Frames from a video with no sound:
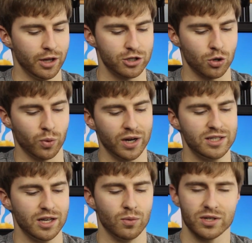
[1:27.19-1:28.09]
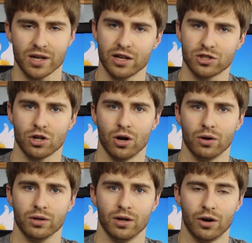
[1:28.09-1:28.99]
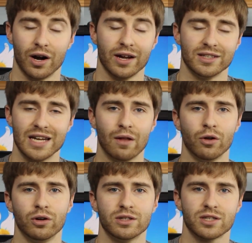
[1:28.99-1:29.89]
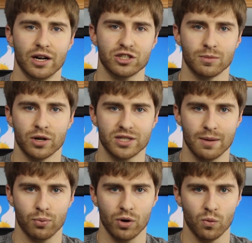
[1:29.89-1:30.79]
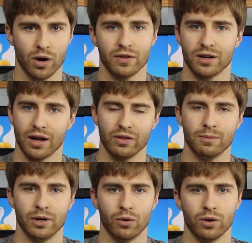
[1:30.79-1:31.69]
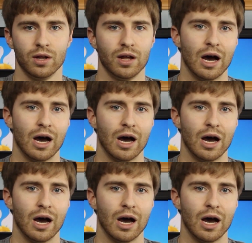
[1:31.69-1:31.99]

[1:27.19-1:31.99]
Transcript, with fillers: And so what I did was I installed, or I downloaded CyanogenMod ten point one, the nightly build.